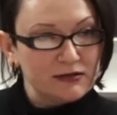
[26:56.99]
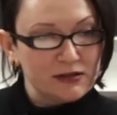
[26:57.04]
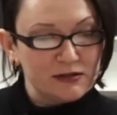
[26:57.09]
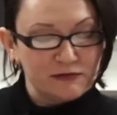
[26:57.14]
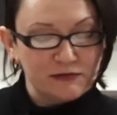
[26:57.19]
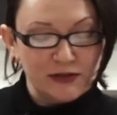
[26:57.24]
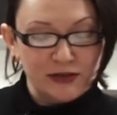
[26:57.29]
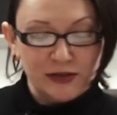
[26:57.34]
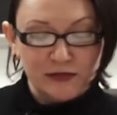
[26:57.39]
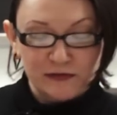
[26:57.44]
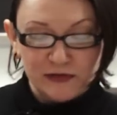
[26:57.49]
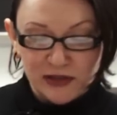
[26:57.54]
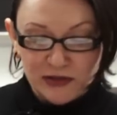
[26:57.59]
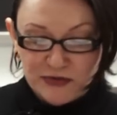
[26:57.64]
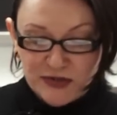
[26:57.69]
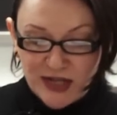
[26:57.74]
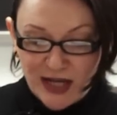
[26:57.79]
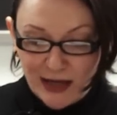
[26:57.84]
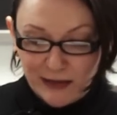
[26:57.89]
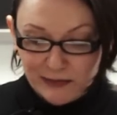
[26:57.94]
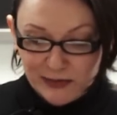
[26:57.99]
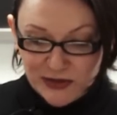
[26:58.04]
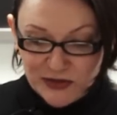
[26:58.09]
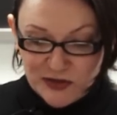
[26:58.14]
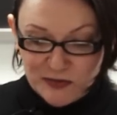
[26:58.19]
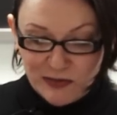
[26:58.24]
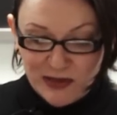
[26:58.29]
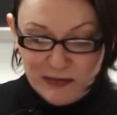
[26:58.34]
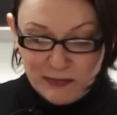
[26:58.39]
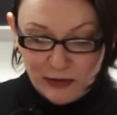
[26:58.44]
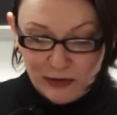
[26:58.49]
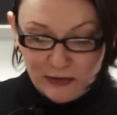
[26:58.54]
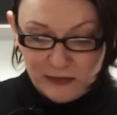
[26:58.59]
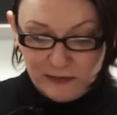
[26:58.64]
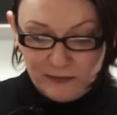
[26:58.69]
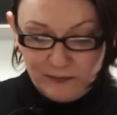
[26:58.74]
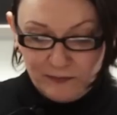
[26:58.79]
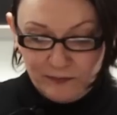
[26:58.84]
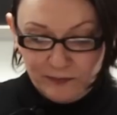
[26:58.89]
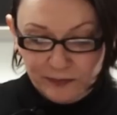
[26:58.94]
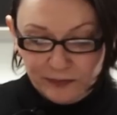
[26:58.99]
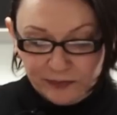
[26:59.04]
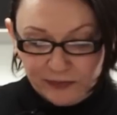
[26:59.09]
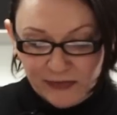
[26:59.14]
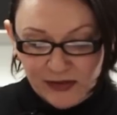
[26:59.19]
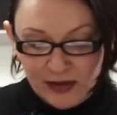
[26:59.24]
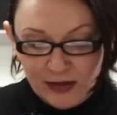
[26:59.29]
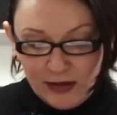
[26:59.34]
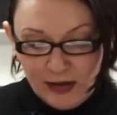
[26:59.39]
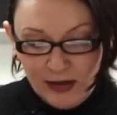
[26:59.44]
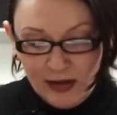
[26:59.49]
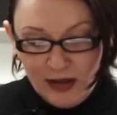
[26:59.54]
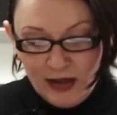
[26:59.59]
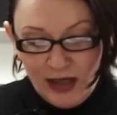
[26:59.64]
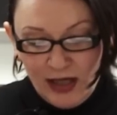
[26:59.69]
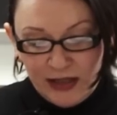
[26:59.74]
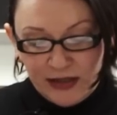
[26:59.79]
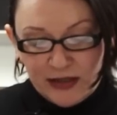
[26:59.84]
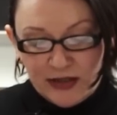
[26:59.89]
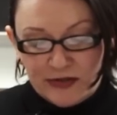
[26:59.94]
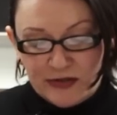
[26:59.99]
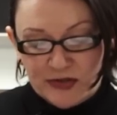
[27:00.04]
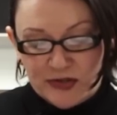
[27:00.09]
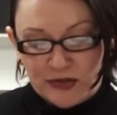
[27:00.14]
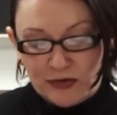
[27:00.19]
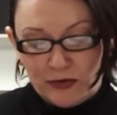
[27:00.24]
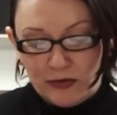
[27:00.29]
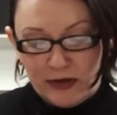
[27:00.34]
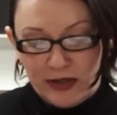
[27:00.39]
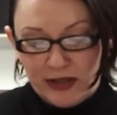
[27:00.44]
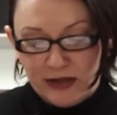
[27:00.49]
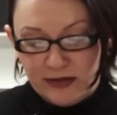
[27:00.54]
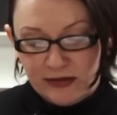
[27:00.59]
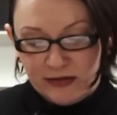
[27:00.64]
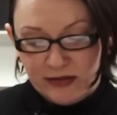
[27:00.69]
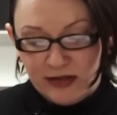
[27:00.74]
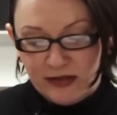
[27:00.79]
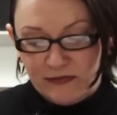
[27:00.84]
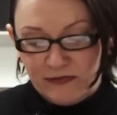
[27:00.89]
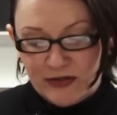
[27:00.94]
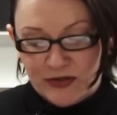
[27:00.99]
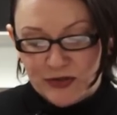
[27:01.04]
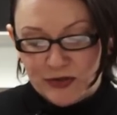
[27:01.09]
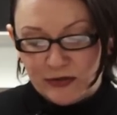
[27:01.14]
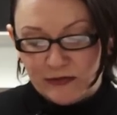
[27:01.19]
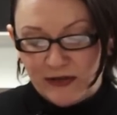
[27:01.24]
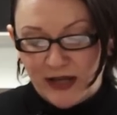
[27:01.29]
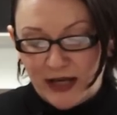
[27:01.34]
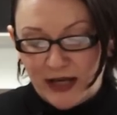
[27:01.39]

the friend of Glooskap and his people. Another story, The Adventure of